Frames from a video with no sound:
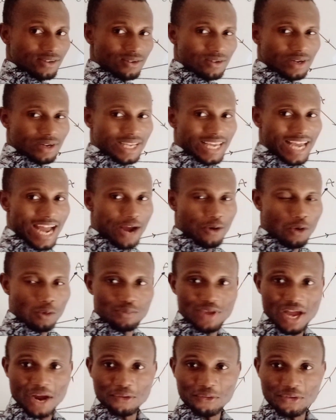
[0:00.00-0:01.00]
Okay, I hope
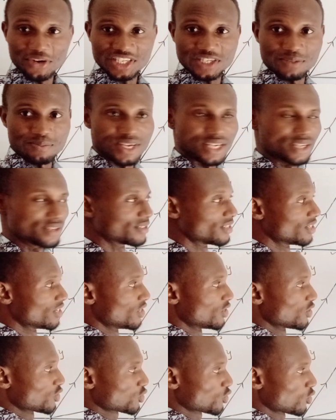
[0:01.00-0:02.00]
you agree with me.
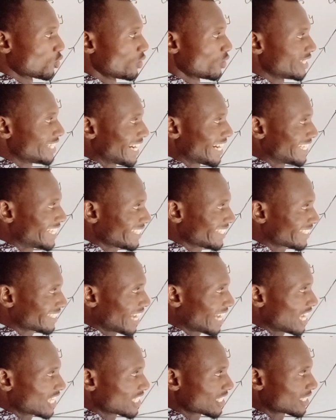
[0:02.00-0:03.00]
So the
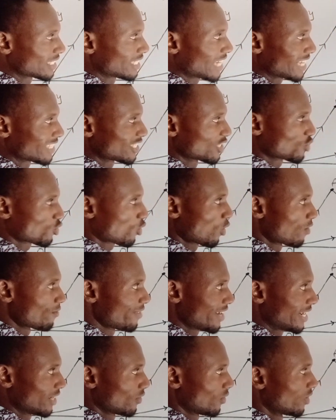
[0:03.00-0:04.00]
distance that is
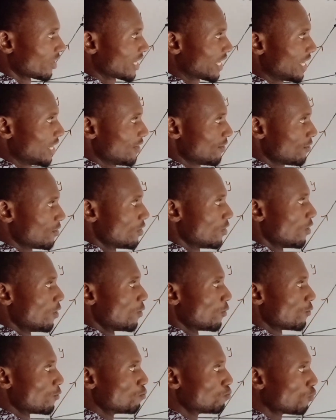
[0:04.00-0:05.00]
covered, okay,
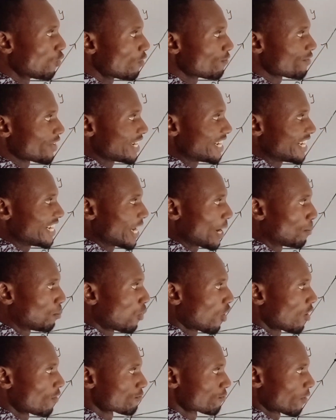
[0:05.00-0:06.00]
moving the
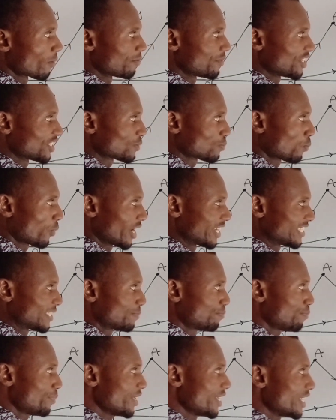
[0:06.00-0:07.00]
ball from this point
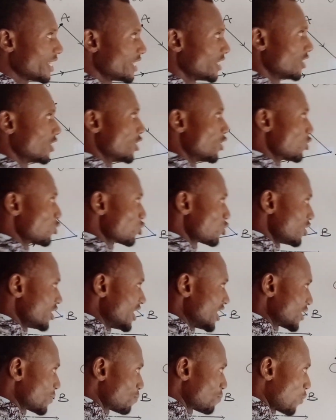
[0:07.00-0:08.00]
P to
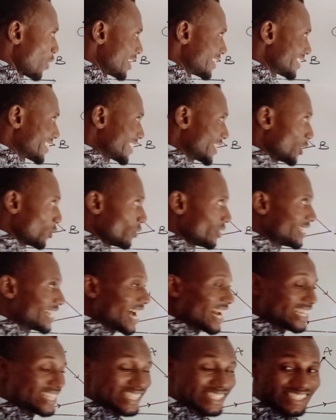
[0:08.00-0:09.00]
this point Q,
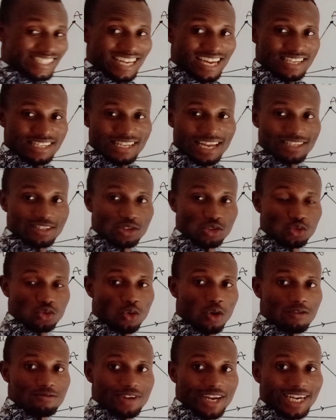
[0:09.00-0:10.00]
that distance that is
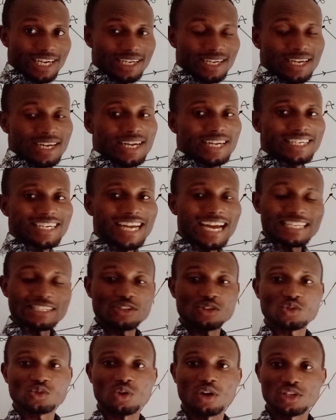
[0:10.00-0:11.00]
covered, that
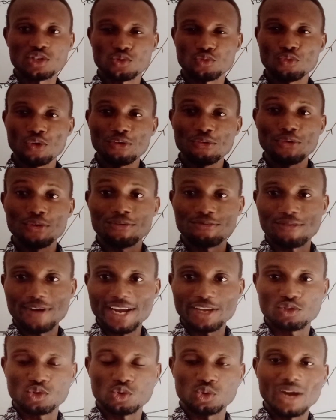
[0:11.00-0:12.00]
is what we
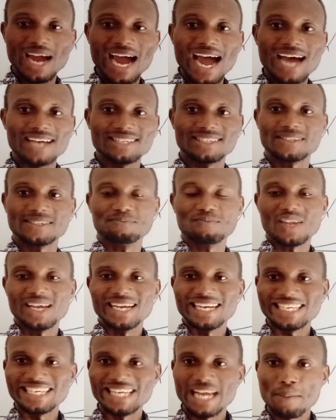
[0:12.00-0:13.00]
refer to as
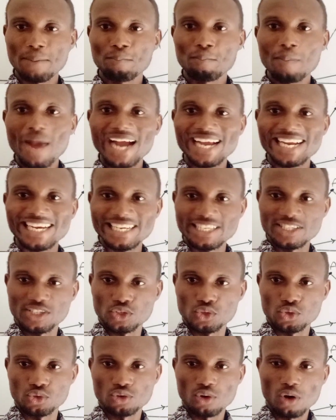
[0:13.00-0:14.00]
the
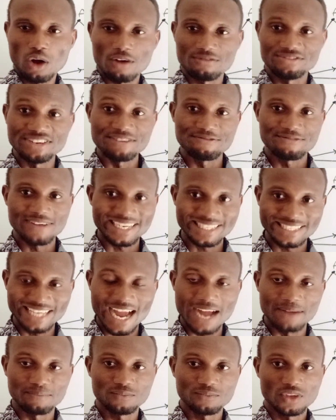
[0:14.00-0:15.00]
magnitude of the
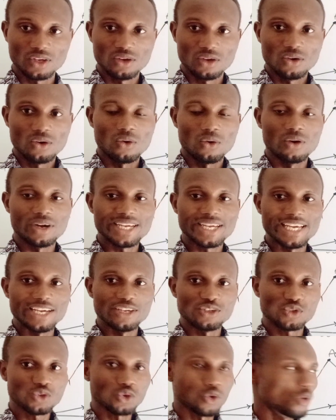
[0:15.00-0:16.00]
vector. Okay,
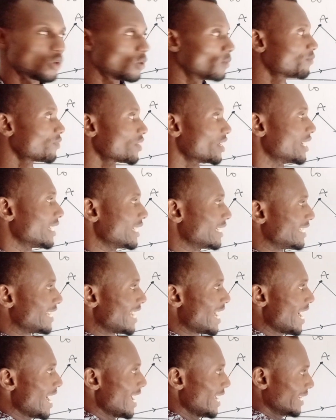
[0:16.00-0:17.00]
so
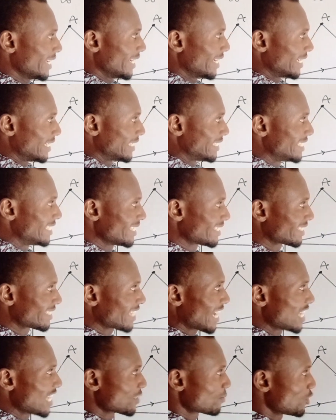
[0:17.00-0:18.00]
the
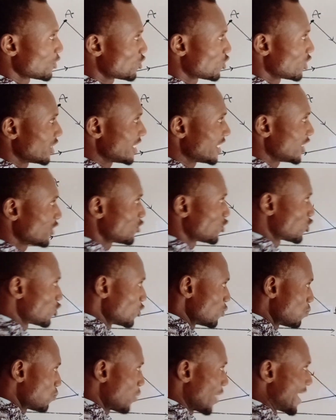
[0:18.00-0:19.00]
distance between these
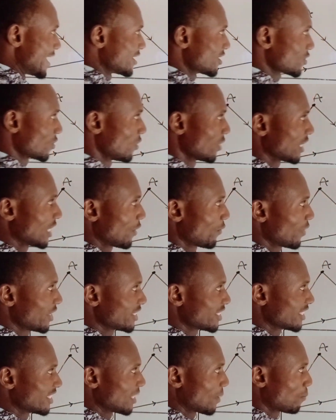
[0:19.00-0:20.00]
2 points, okay, which
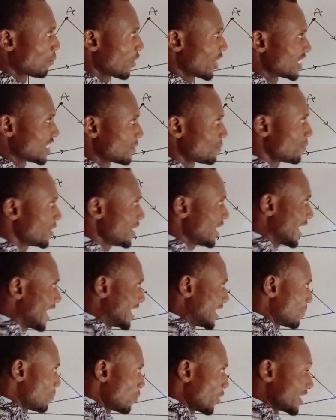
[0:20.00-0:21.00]
is the point P and
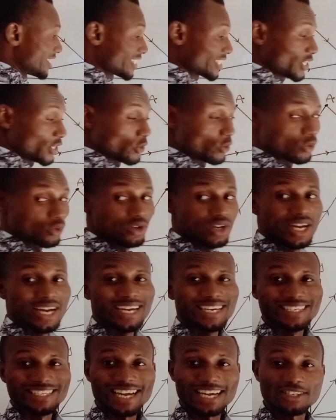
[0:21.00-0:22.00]
the point Q,
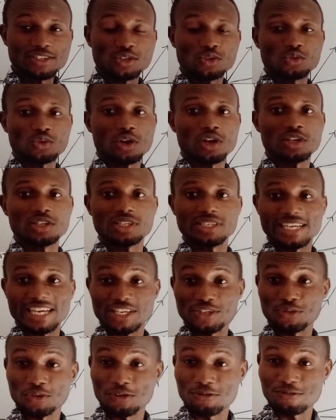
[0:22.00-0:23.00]
that is what
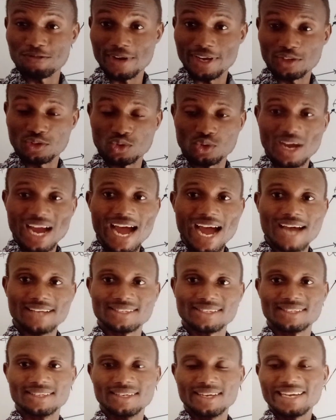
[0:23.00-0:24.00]
is referred to
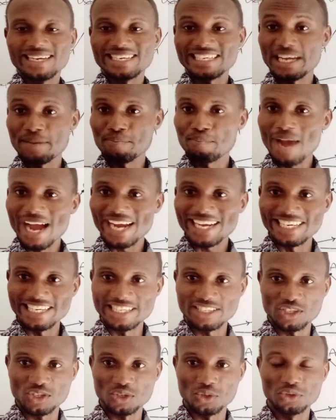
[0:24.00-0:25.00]
as the
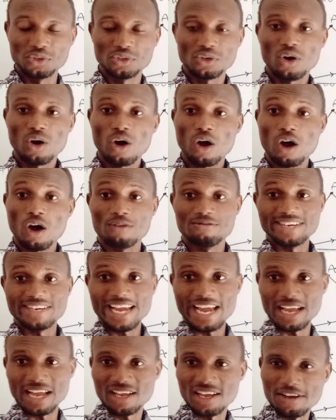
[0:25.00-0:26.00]
magnitude of
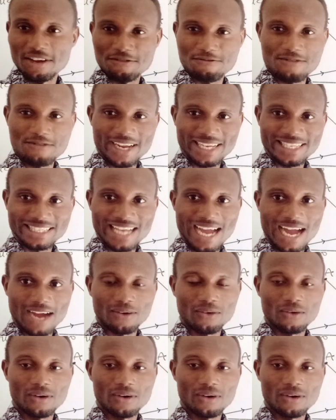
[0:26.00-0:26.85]
the vector.